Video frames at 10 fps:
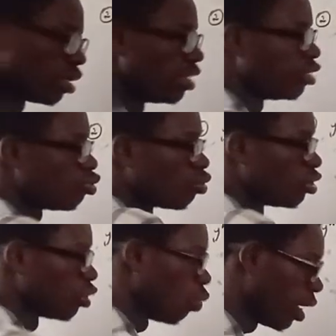into
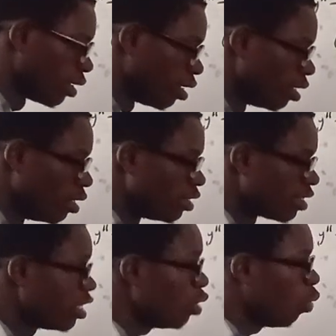equation 1.
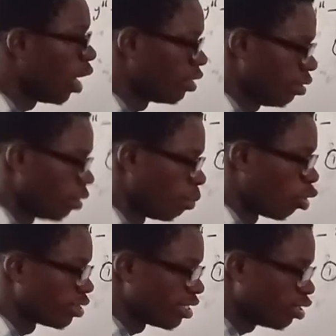c1
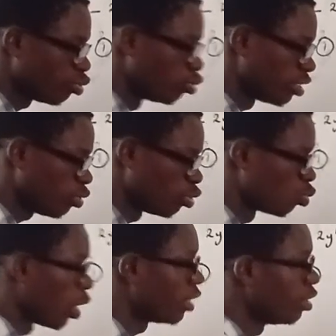plus c2 is
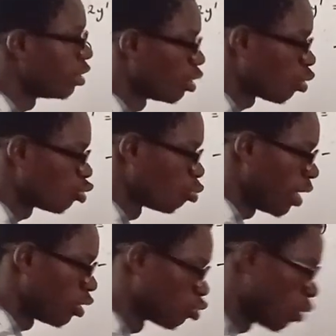1 equals to
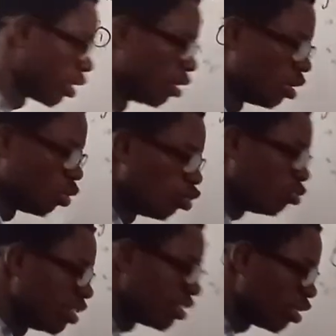minus 1, which
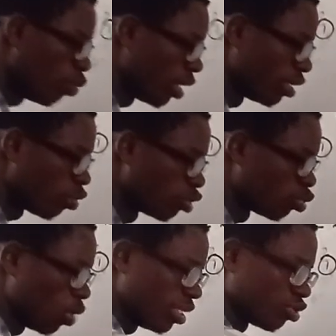means c1 equals to,
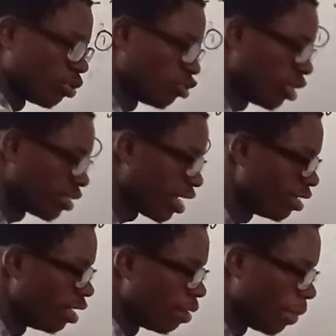when this comes to the other side,
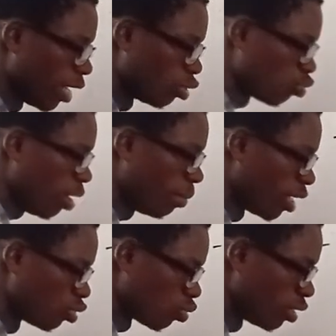
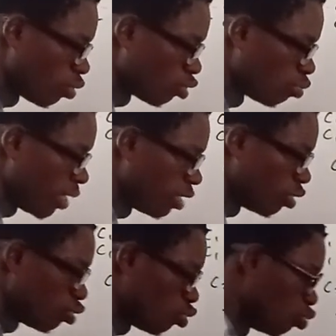minus 1 equals to
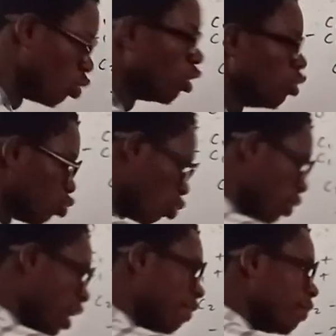minus 2. So we
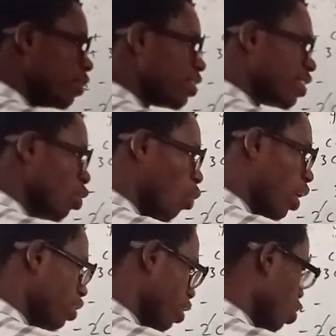have
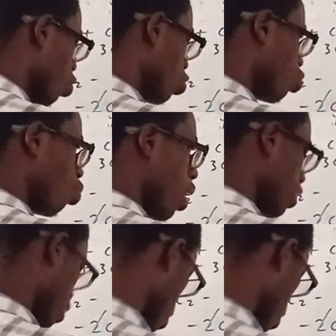c1 equals to 1,